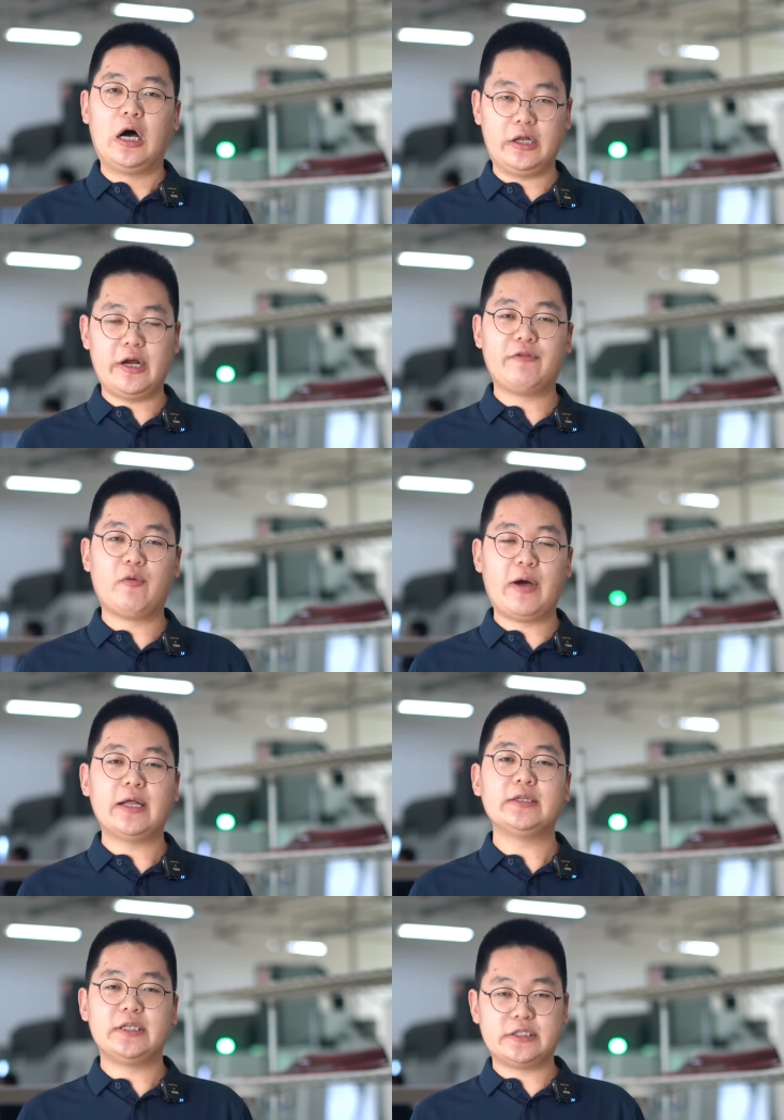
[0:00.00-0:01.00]
Hello
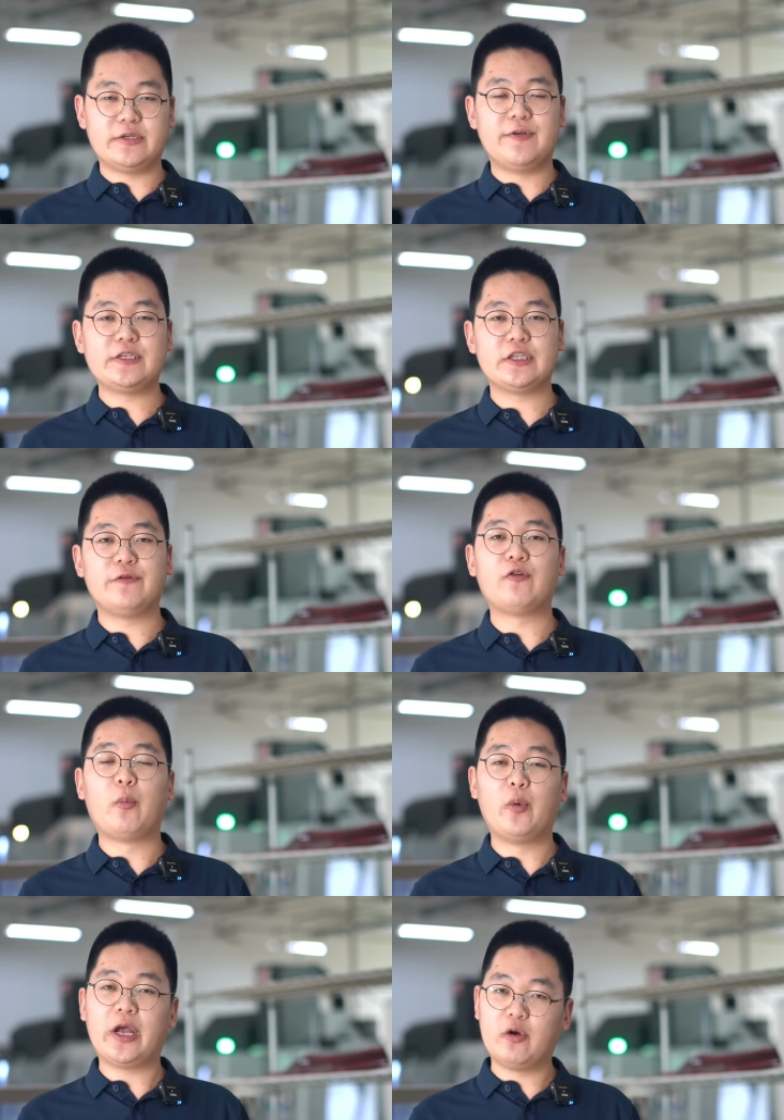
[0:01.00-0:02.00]
everyone, this is Vincent
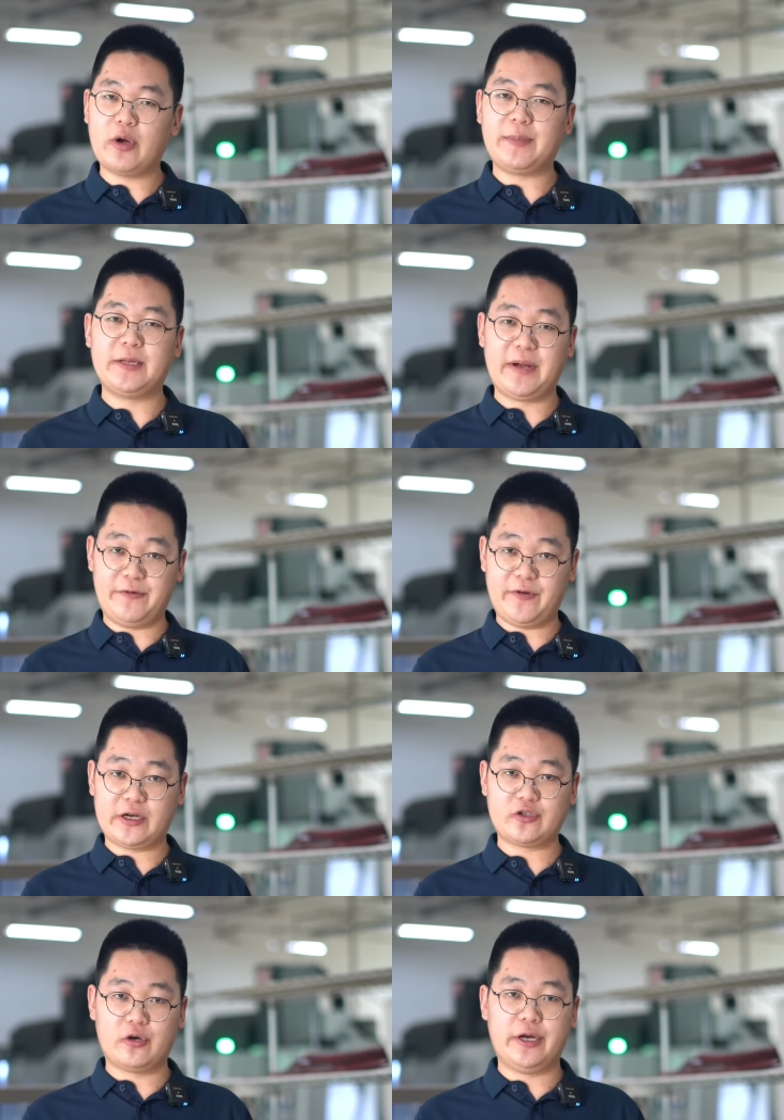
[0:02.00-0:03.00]
from Wicked Rapid
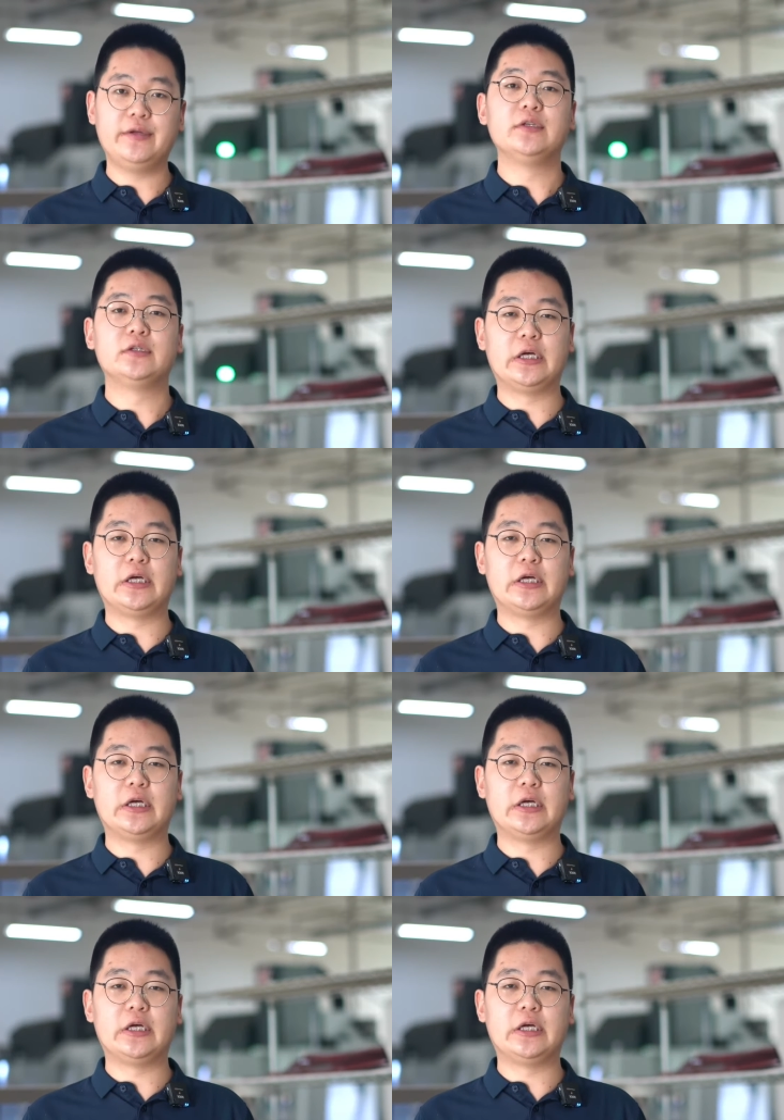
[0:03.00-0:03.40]
Manufacturing.